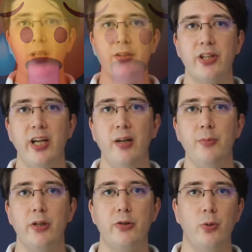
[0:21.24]
Today
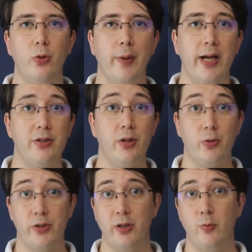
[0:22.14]
I'm going to talk about
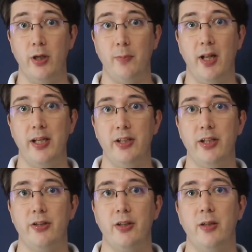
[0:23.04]
toxic
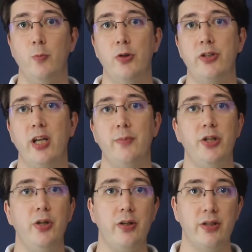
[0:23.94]
workplaces and what
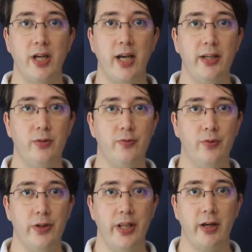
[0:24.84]
steps you can take to
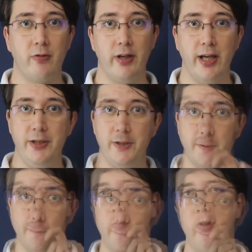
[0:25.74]
avoid their
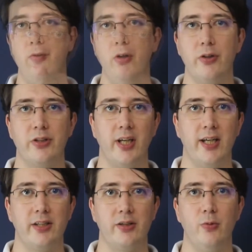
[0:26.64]
creation. We've looked
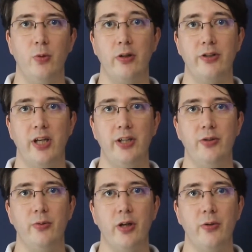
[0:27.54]
at
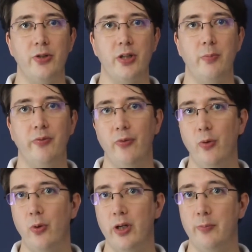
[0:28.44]
organisational culture
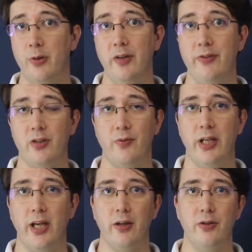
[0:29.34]
before in previous
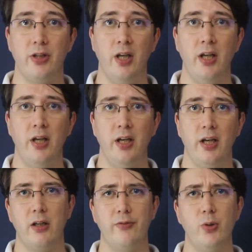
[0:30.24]
videos,
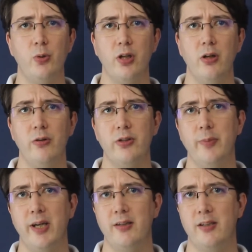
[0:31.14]
and I've talked a lot
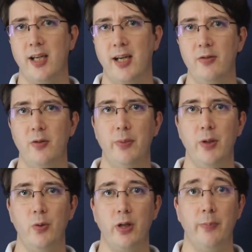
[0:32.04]
about how to
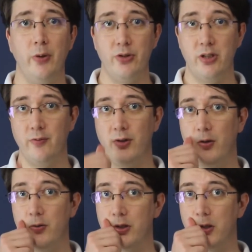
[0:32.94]
build a positive
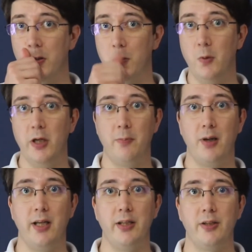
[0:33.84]
culture or
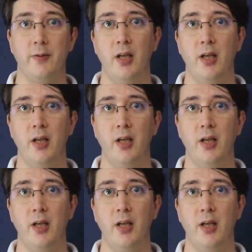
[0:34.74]
workplace.